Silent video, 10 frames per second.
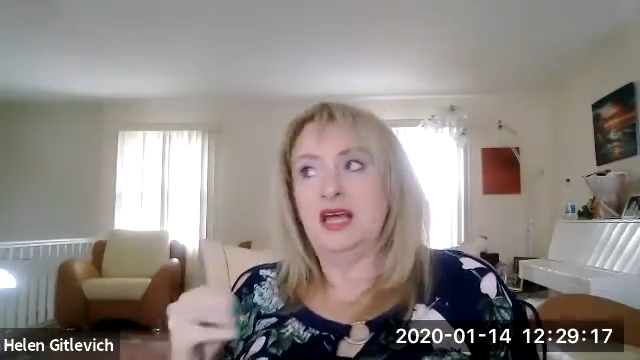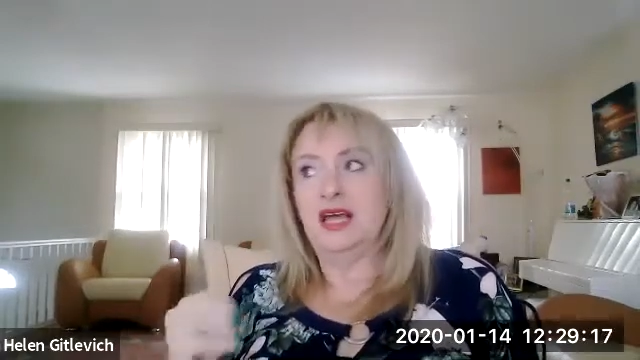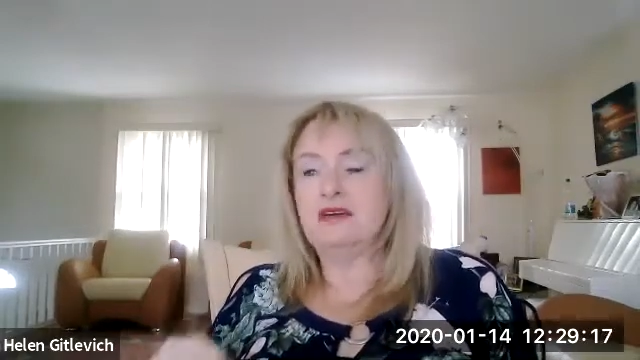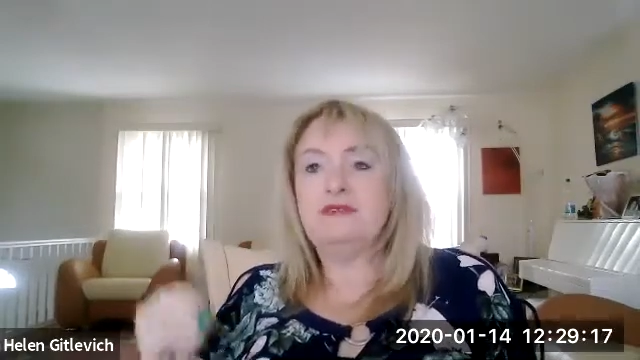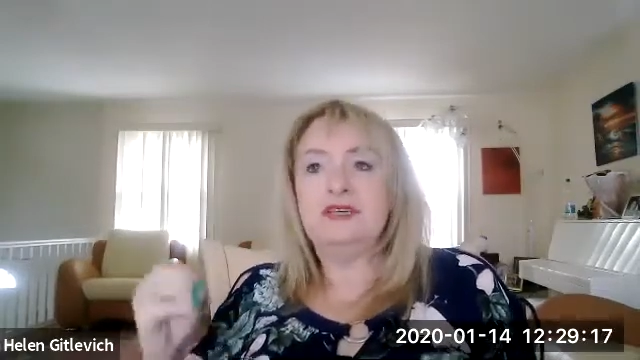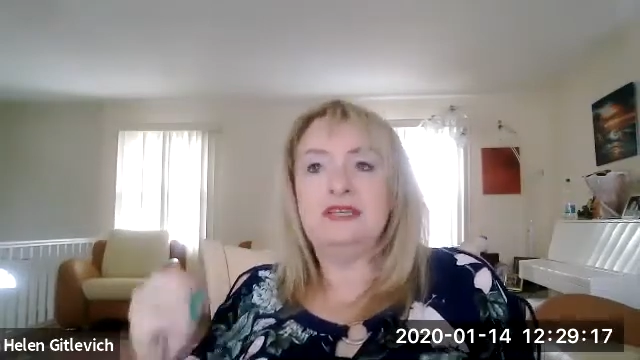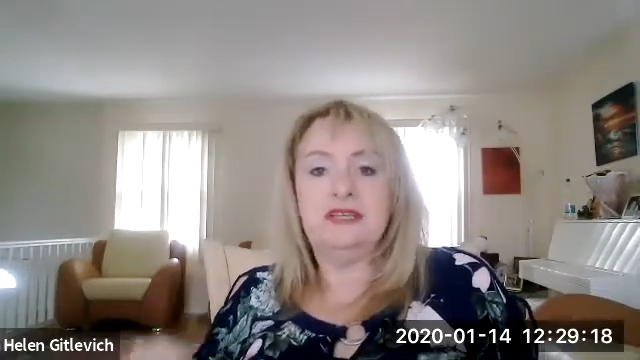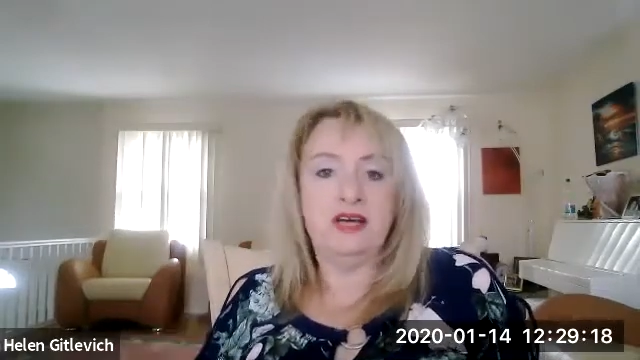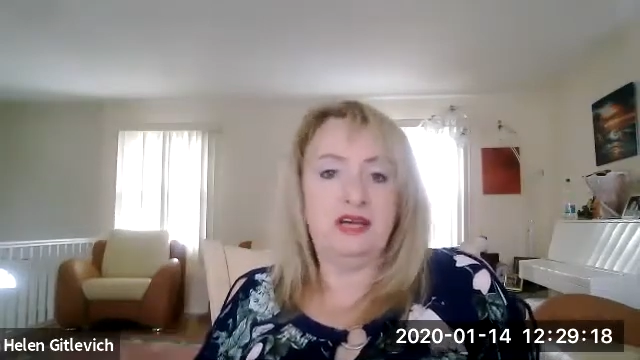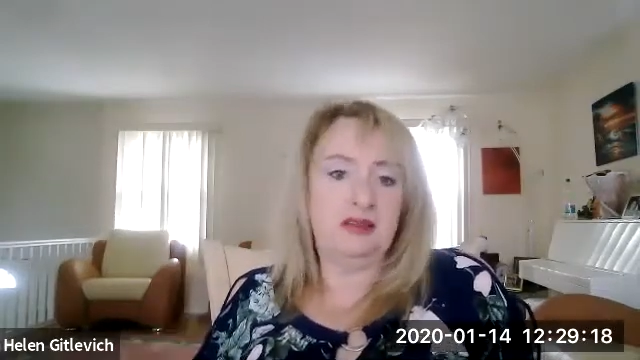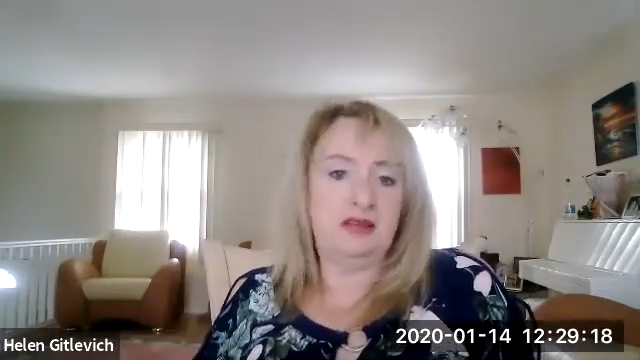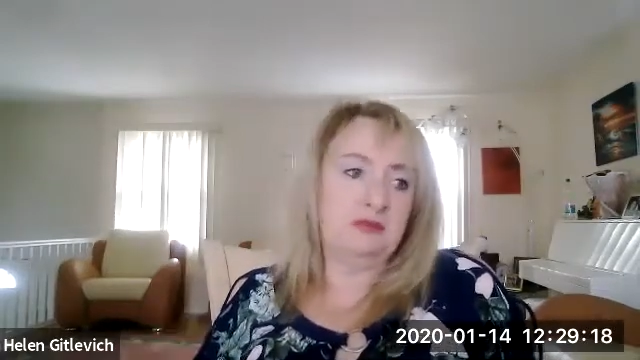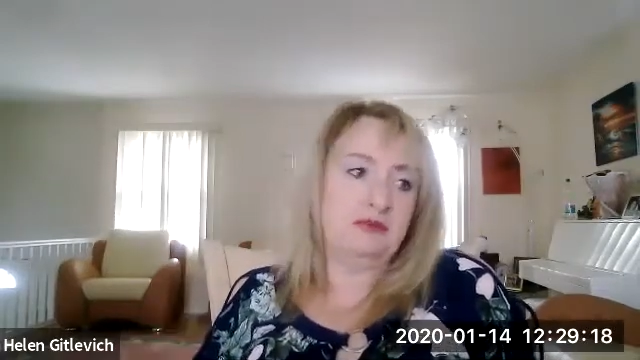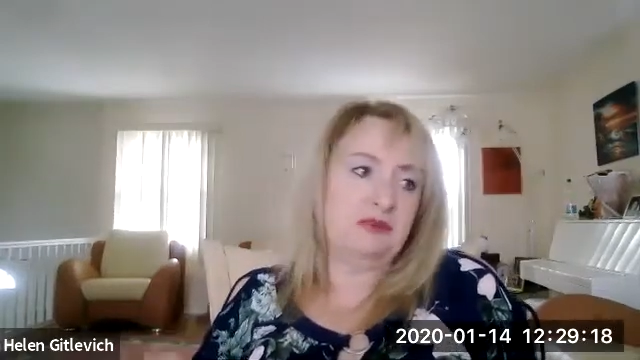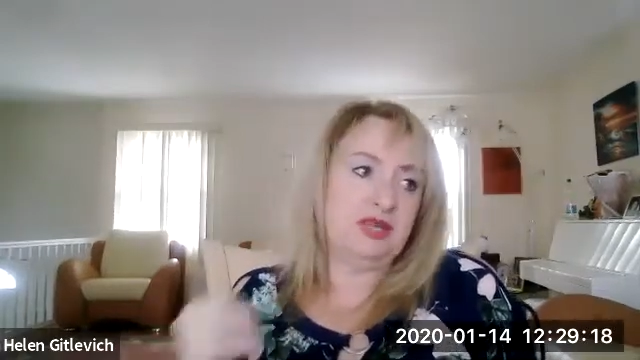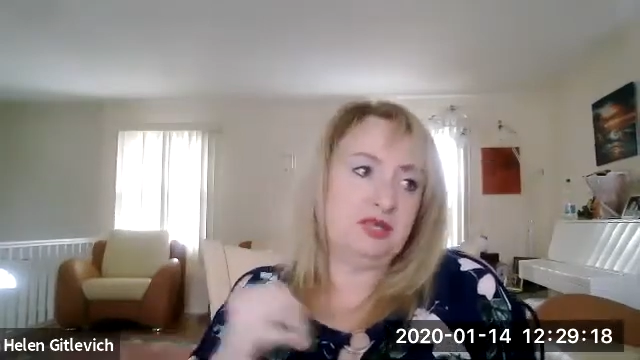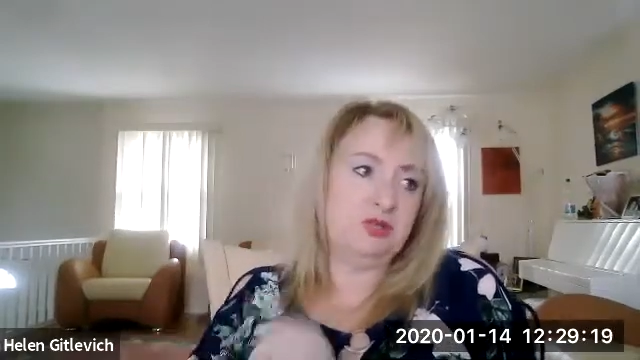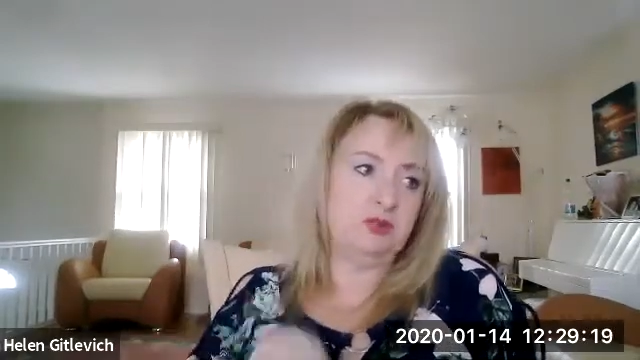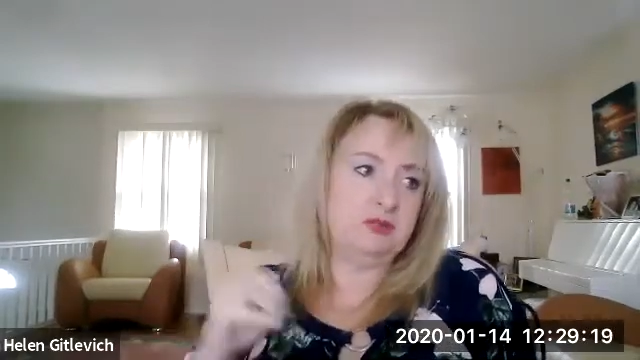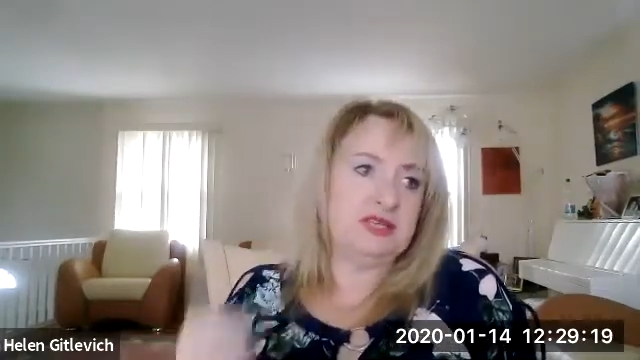Every time when I
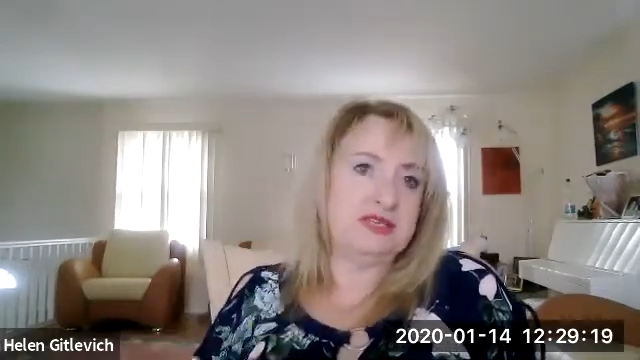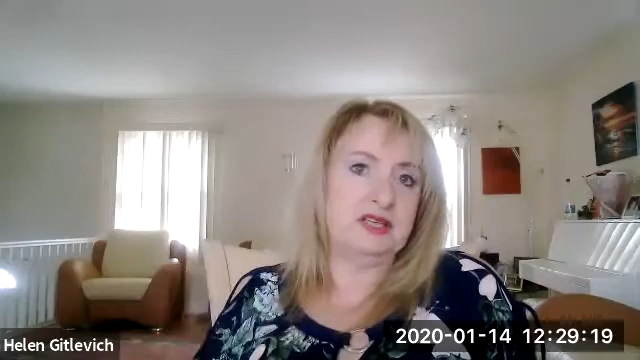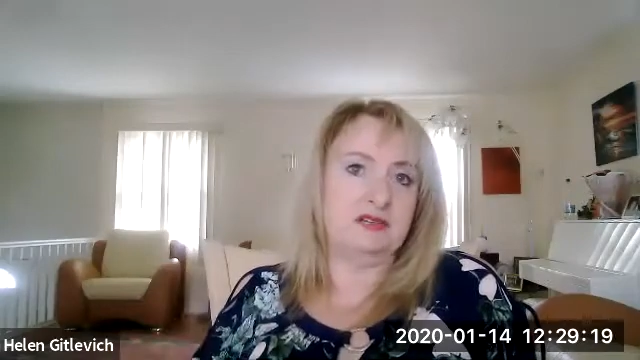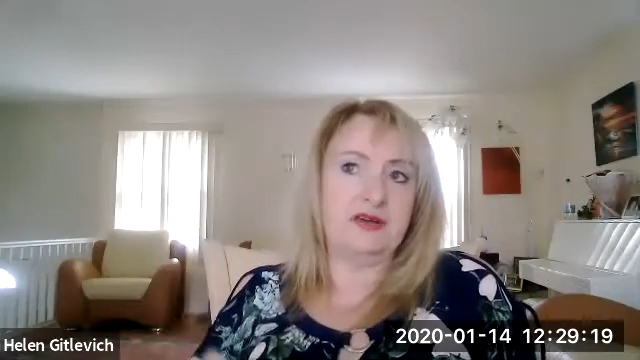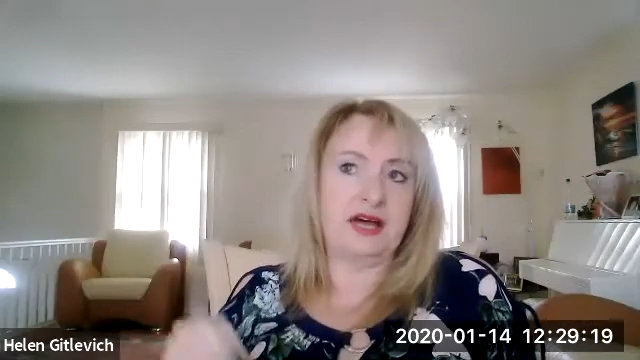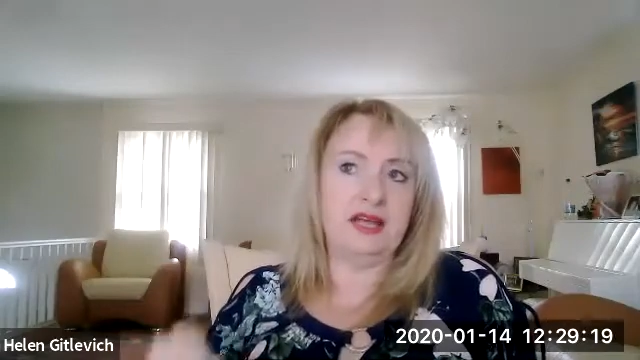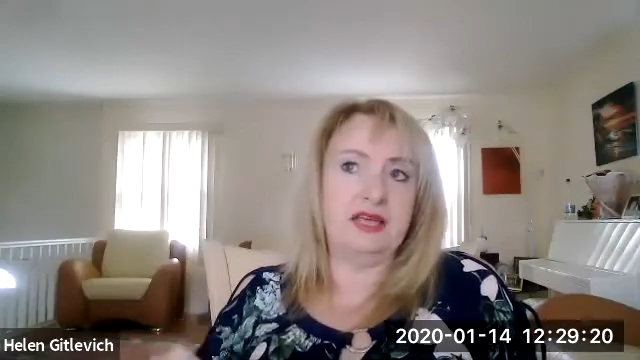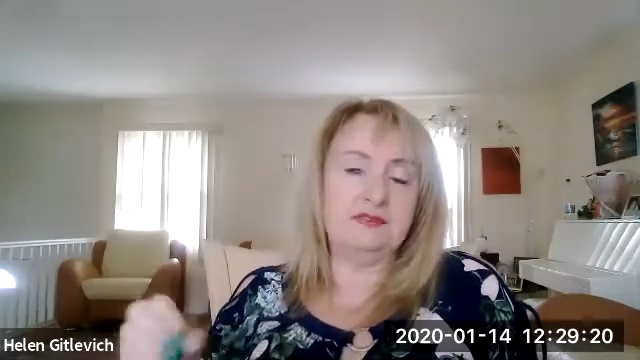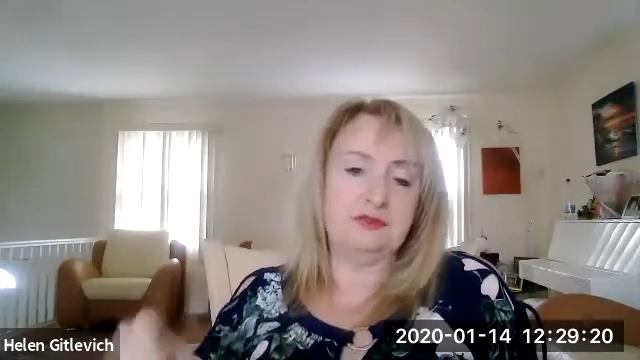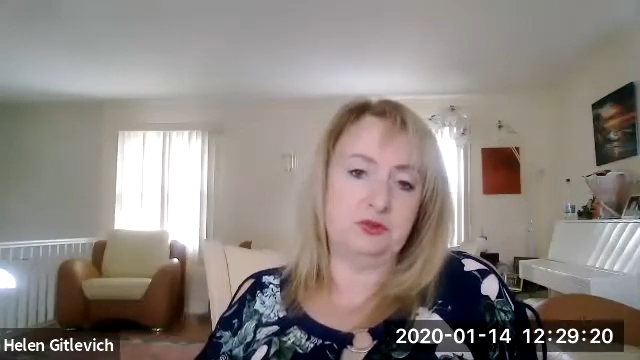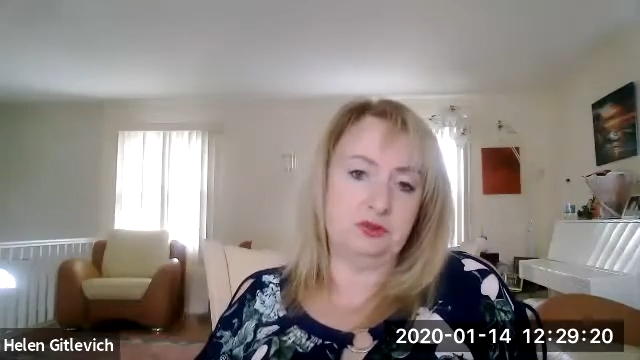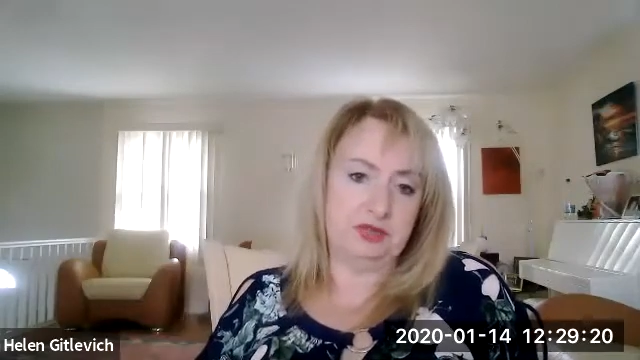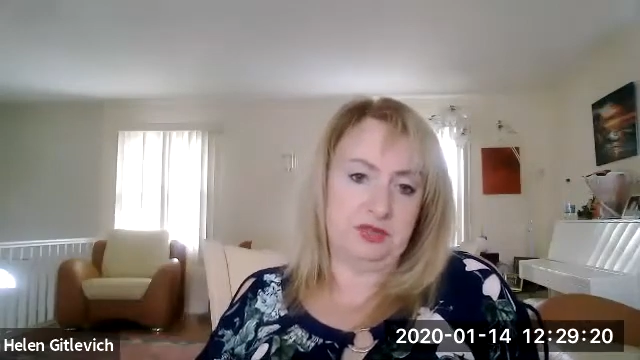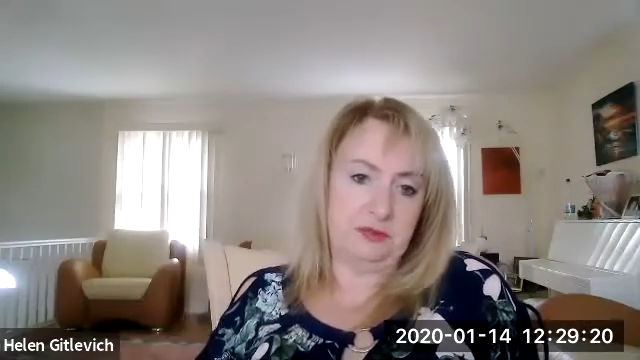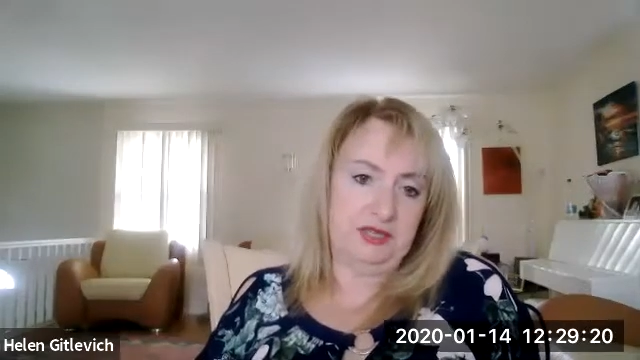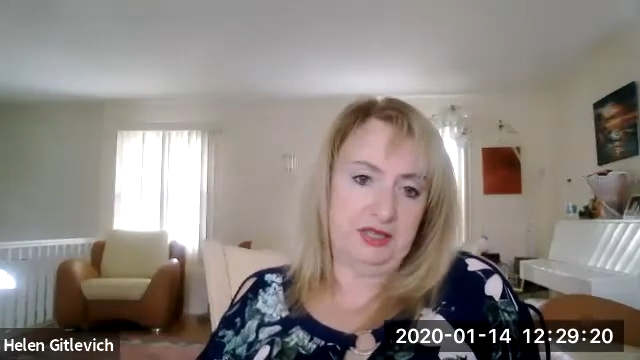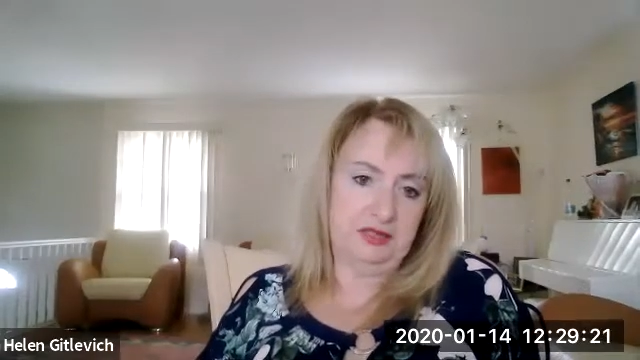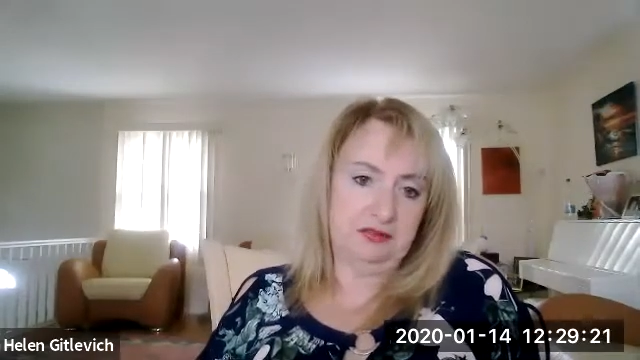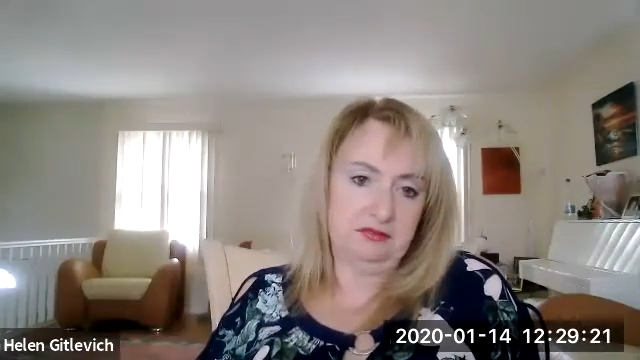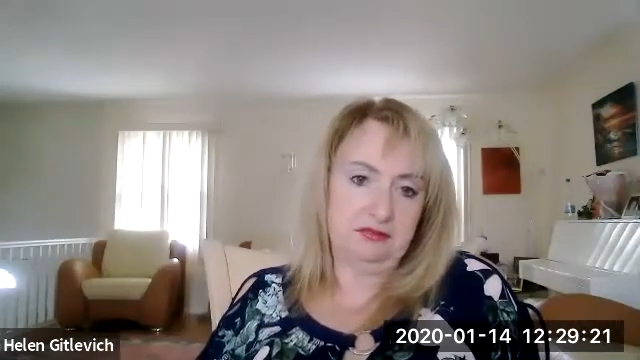told myself I have to do something,
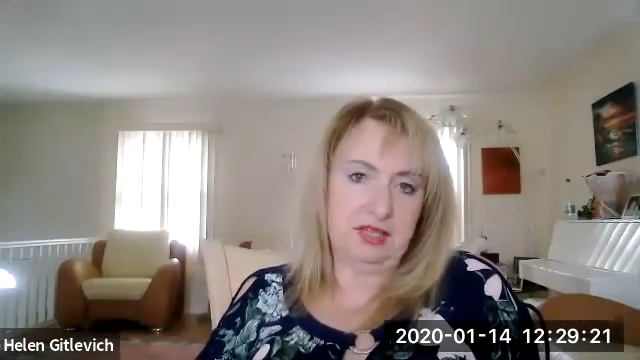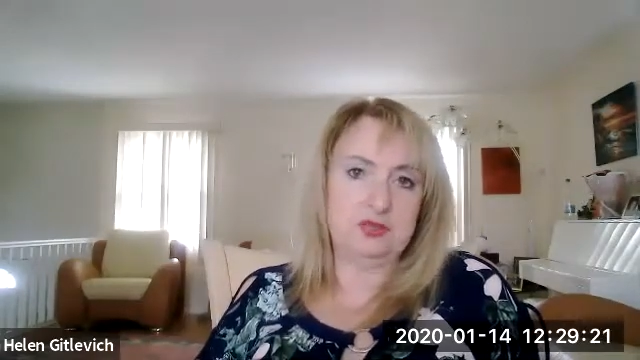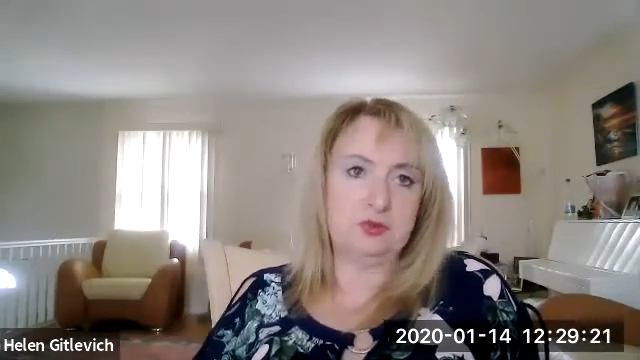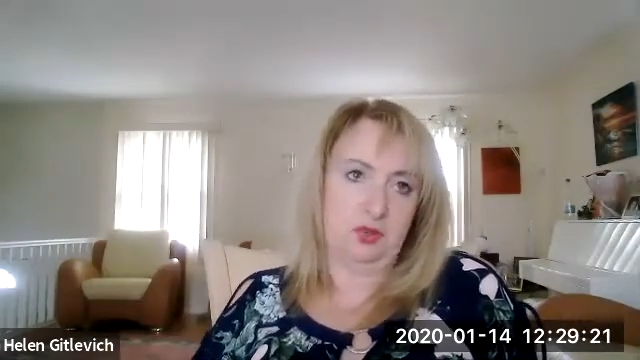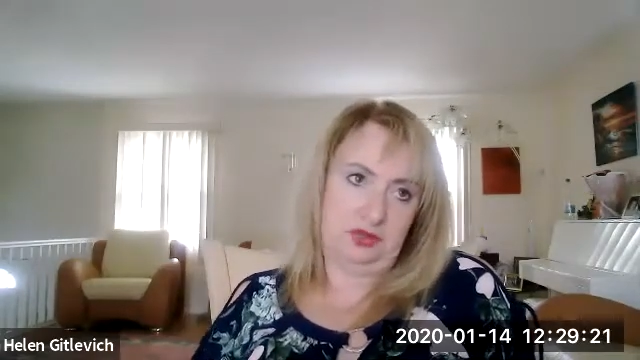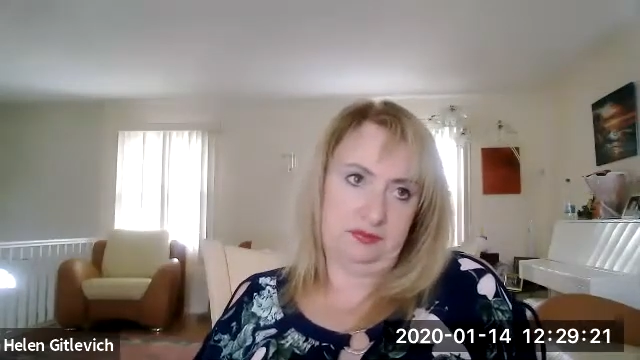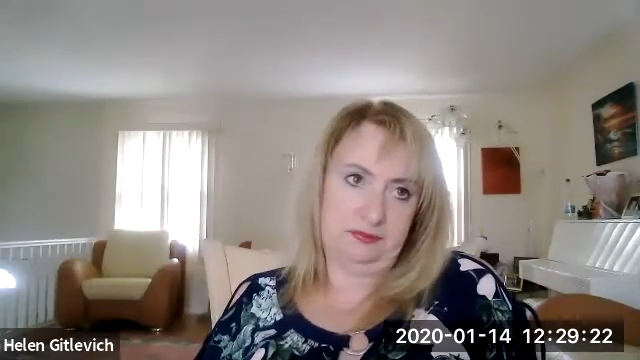guess what?